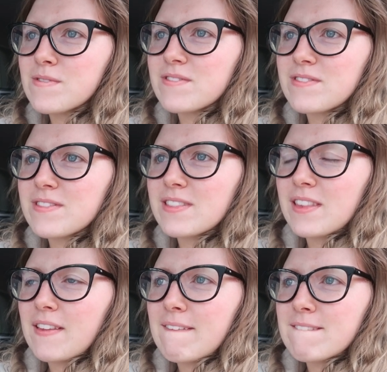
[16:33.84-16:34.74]

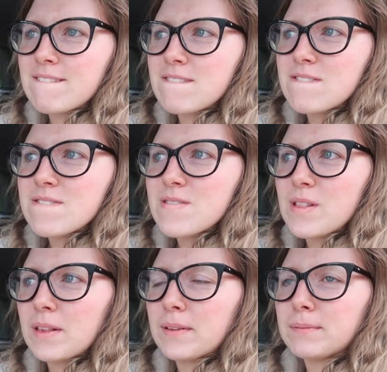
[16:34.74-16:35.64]

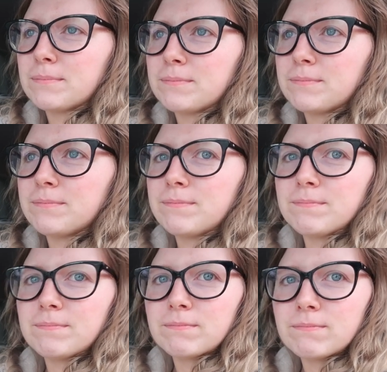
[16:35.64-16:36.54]

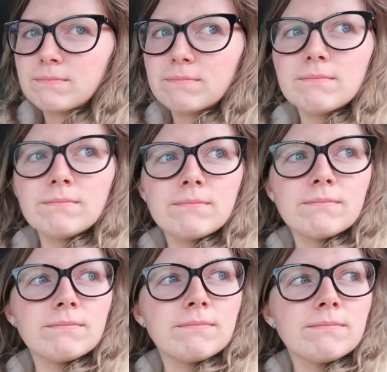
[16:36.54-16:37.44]

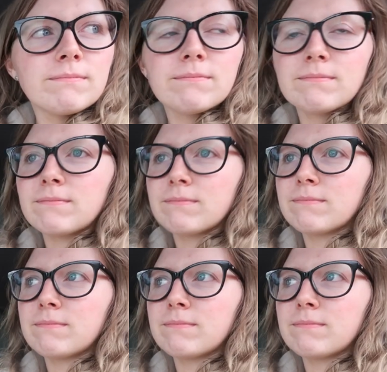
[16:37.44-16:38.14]
No words are spoken by the person on screen.